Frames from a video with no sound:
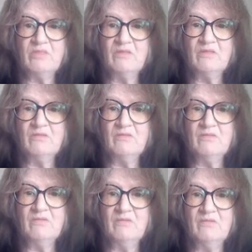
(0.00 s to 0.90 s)

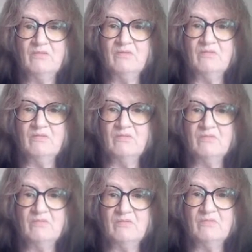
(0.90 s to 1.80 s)

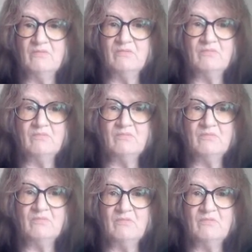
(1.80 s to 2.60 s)
No words are spoken by the person on screen.